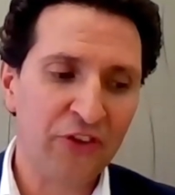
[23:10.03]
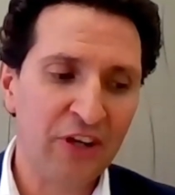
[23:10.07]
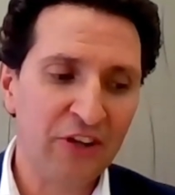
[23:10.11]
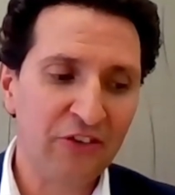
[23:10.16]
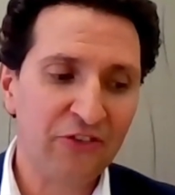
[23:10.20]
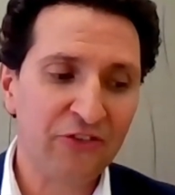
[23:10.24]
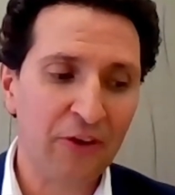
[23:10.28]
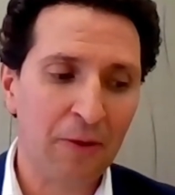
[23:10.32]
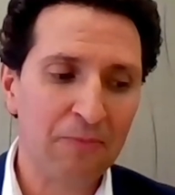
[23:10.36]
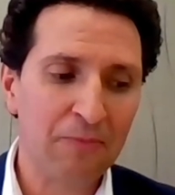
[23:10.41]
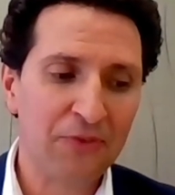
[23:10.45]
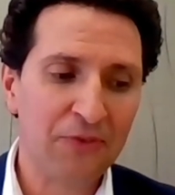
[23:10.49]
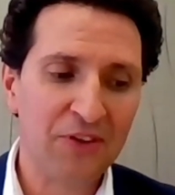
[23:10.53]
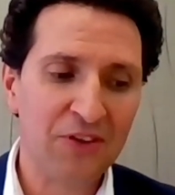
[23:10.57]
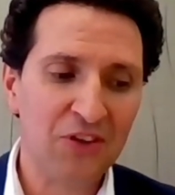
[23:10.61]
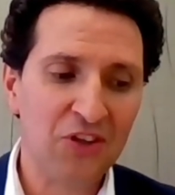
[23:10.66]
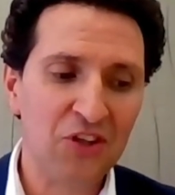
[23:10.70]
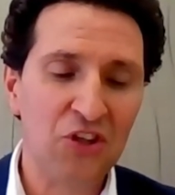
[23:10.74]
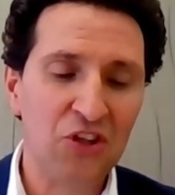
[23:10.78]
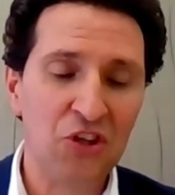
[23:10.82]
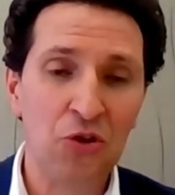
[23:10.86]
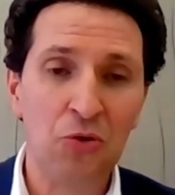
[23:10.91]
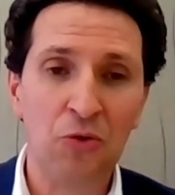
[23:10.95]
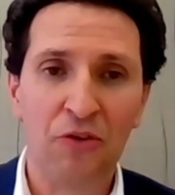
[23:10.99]
and it's something
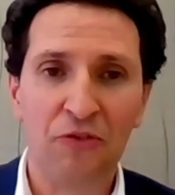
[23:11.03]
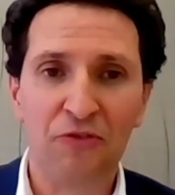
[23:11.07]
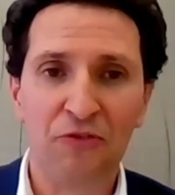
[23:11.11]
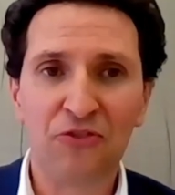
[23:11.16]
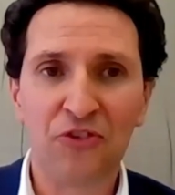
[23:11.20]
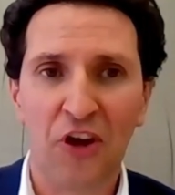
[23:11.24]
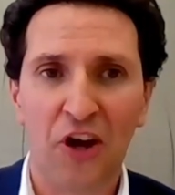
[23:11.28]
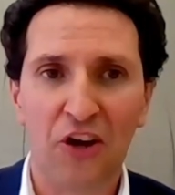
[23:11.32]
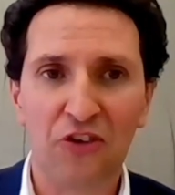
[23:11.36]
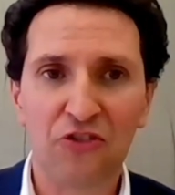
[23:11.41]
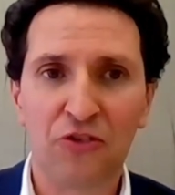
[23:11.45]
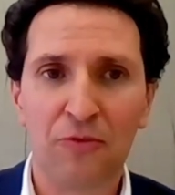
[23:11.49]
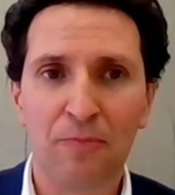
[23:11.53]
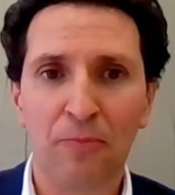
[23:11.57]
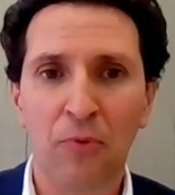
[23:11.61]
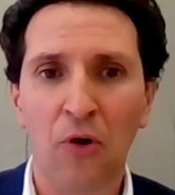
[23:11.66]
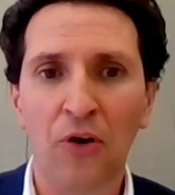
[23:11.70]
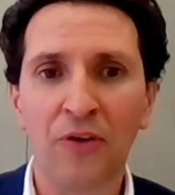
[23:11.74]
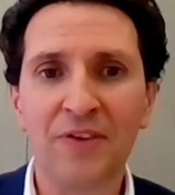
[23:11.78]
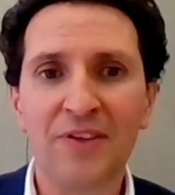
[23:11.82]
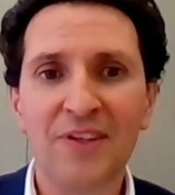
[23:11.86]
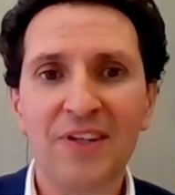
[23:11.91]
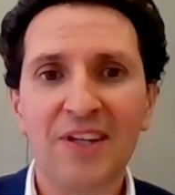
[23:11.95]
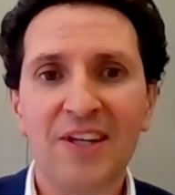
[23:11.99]
that you have touched
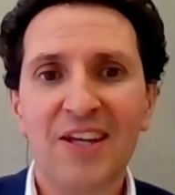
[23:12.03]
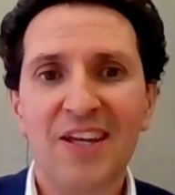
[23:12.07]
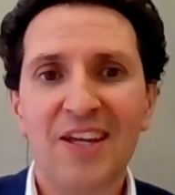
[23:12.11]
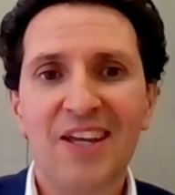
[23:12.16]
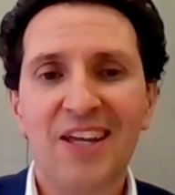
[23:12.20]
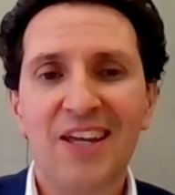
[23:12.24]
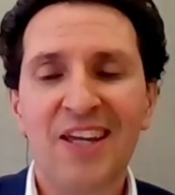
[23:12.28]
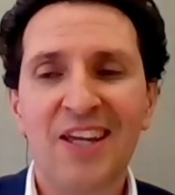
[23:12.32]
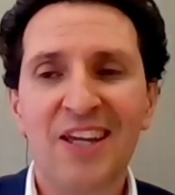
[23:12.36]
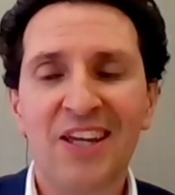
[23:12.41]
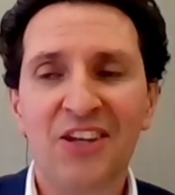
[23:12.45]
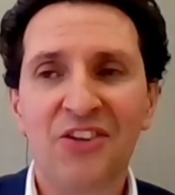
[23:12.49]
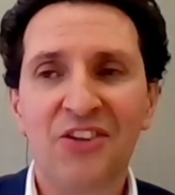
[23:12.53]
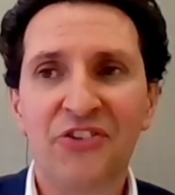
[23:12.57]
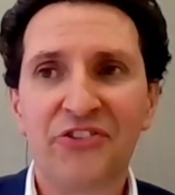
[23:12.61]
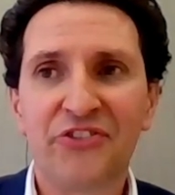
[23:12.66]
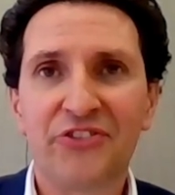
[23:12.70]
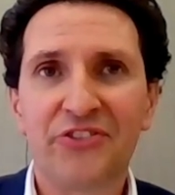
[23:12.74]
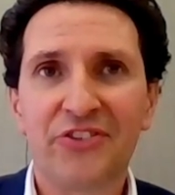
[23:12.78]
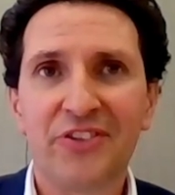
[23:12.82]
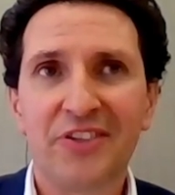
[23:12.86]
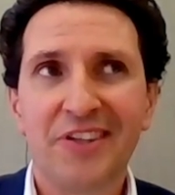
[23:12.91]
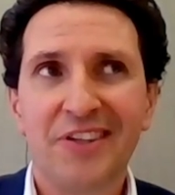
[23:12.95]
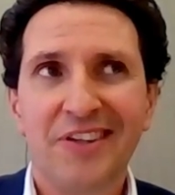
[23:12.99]
upon,
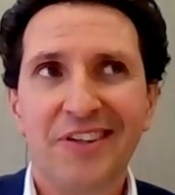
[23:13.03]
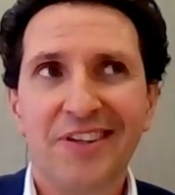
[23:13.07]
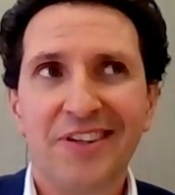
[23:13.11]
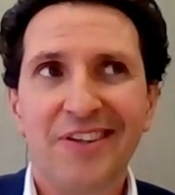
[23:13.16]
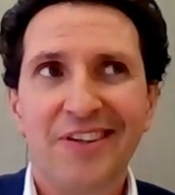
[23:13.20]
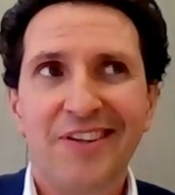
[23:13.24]
is